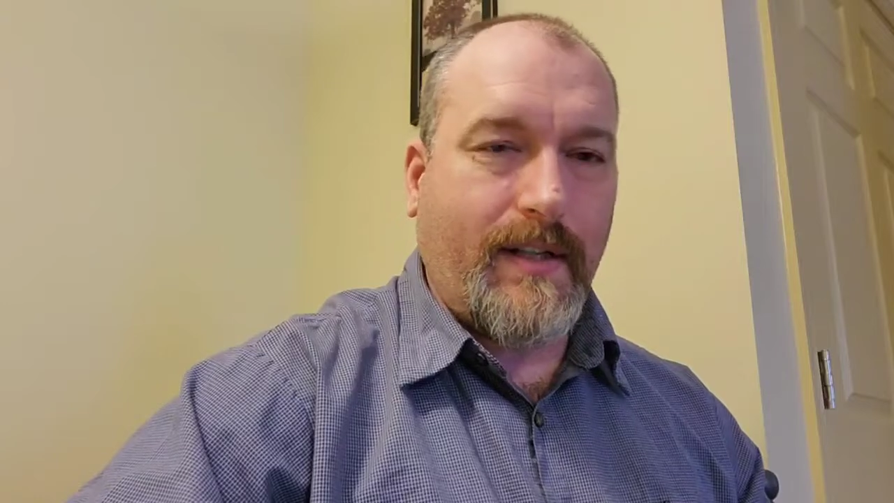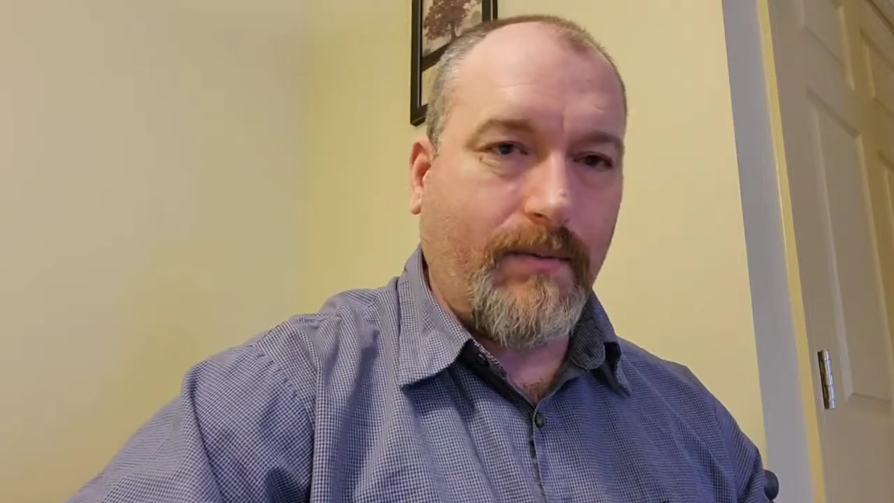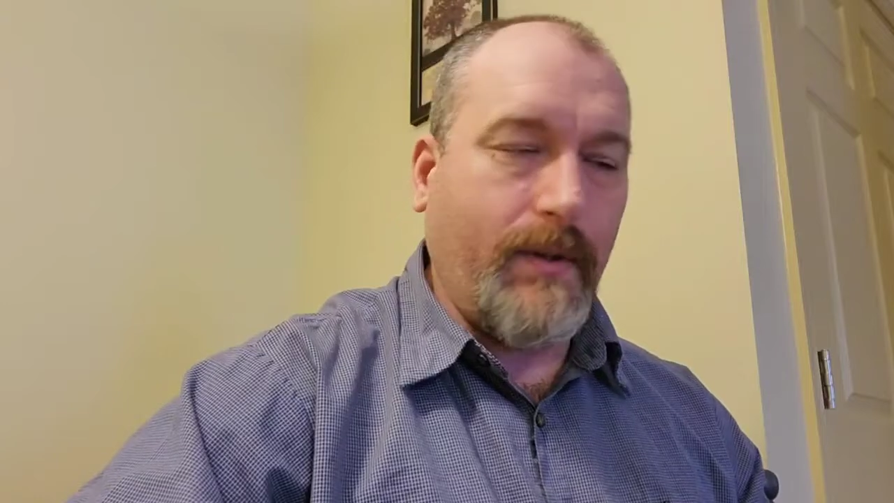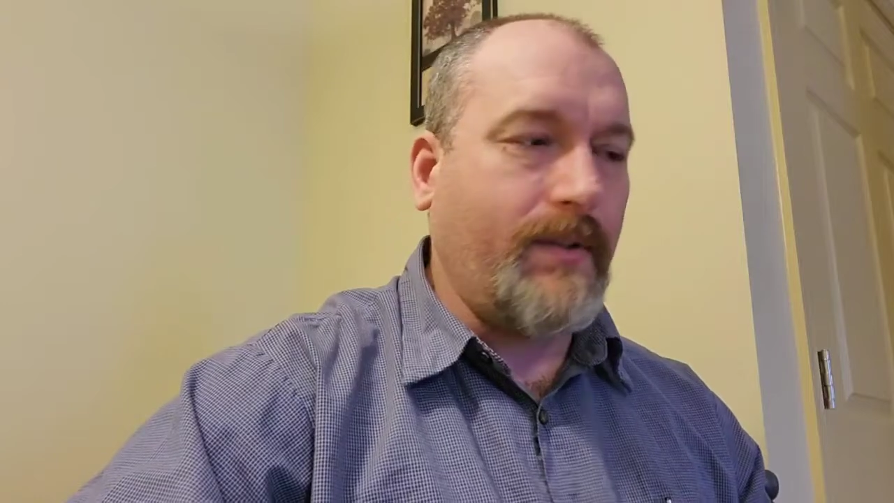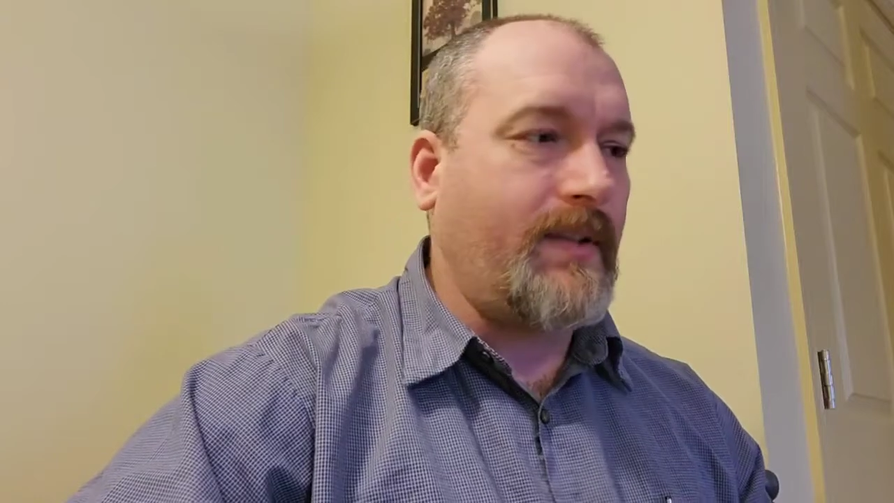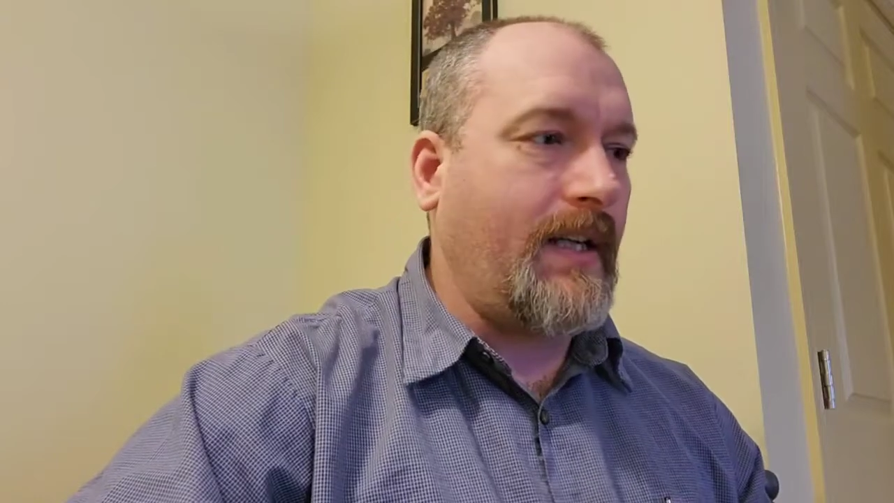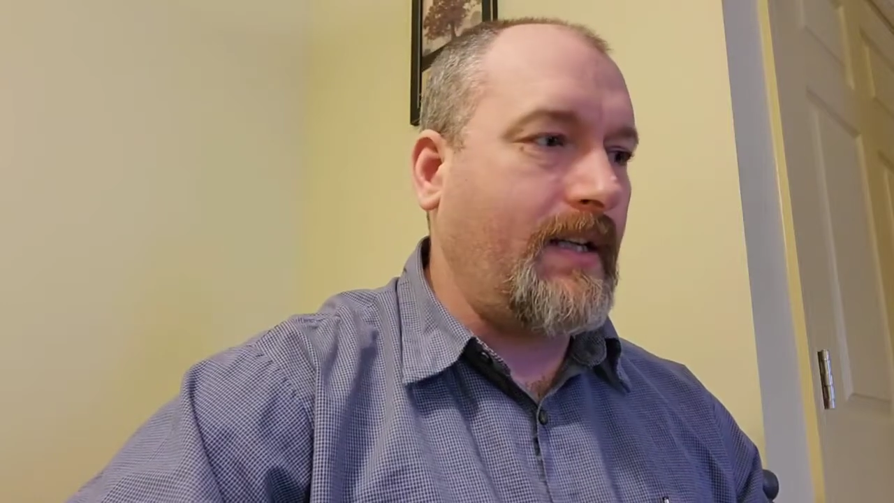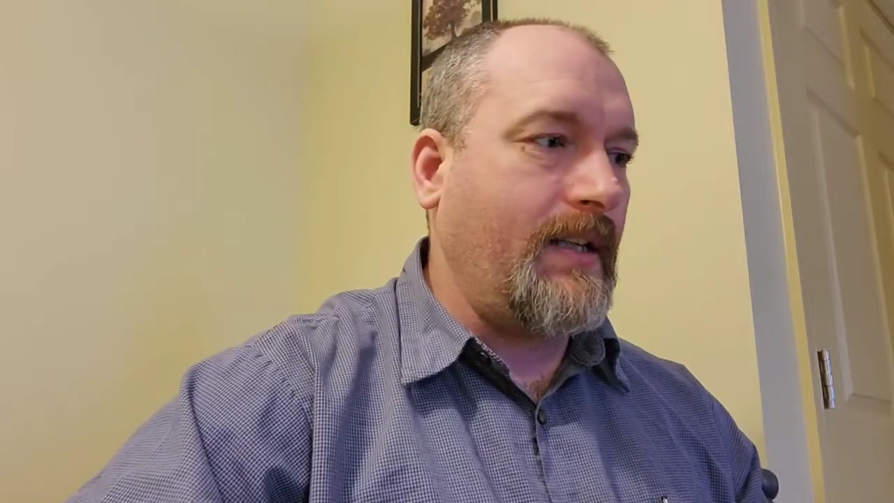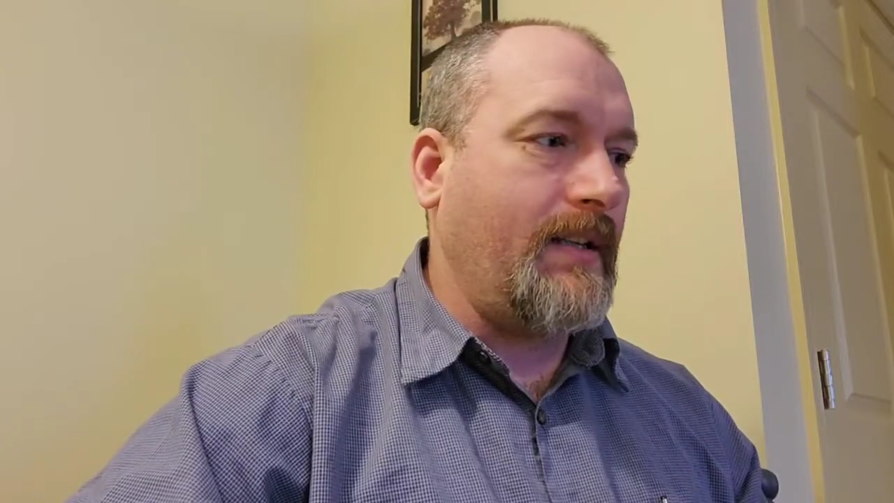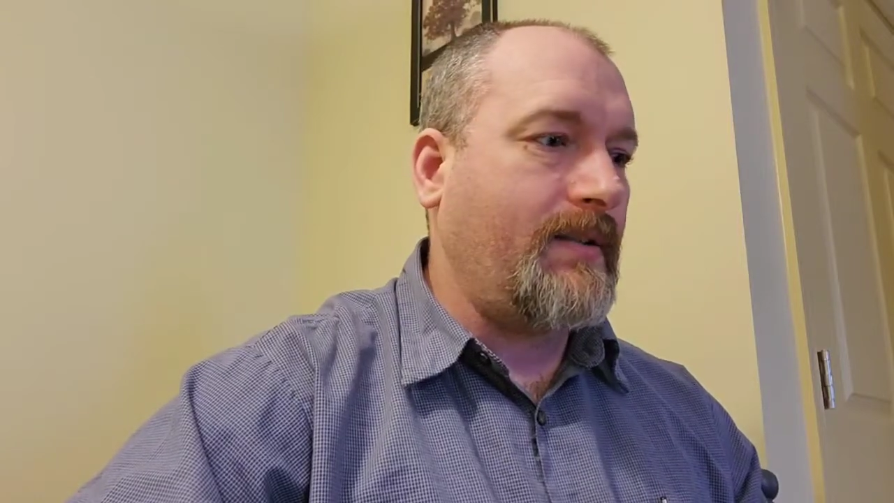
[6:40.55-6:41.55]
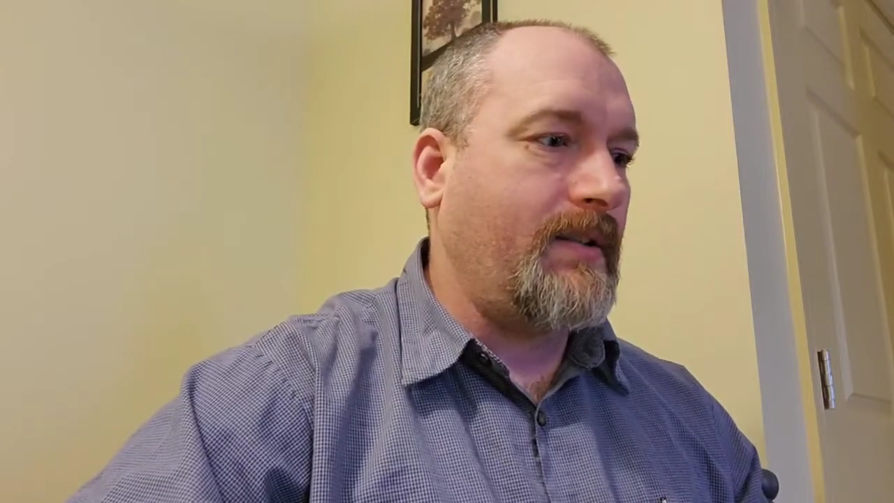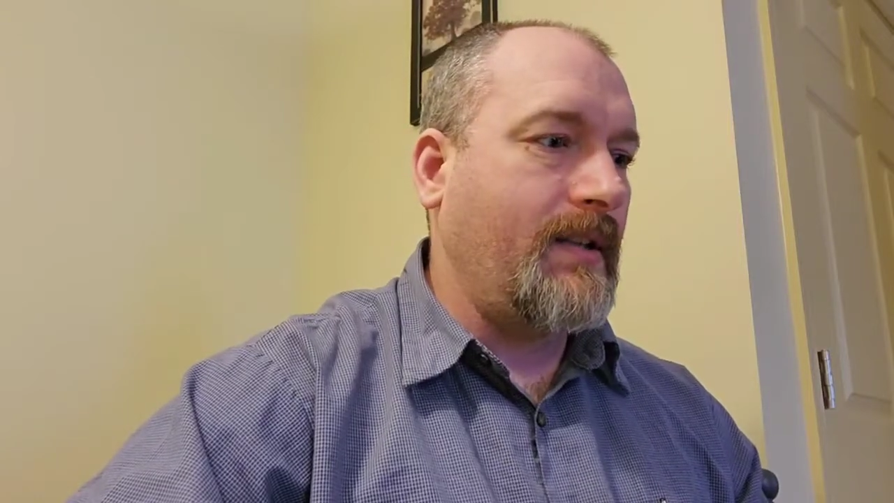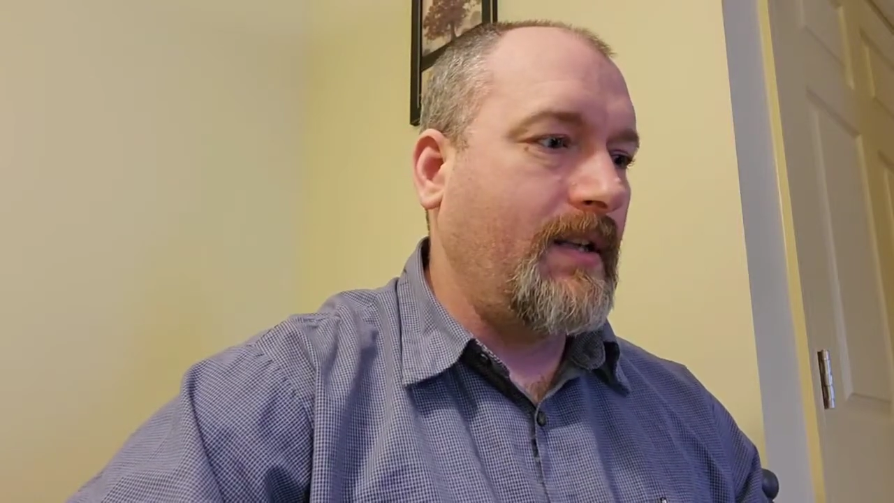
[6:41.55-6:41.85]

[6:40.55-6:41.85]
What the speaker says: I will say this.